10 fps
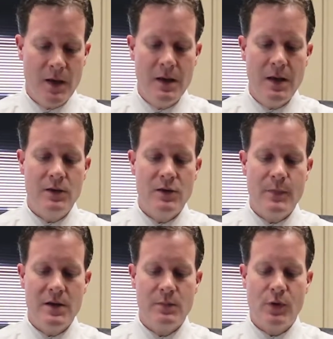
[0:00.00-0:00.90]
an
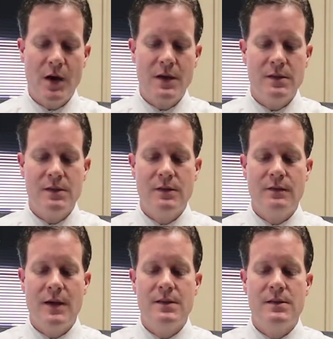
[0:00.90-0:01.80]
interspinous process
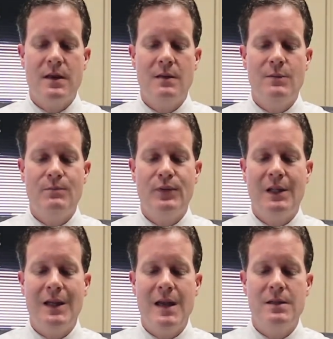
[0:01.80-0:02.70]
device can be
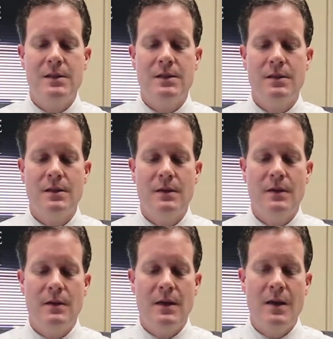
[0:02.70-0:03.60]
placed
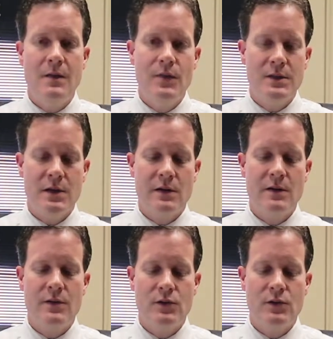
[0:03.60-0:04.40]
in this area.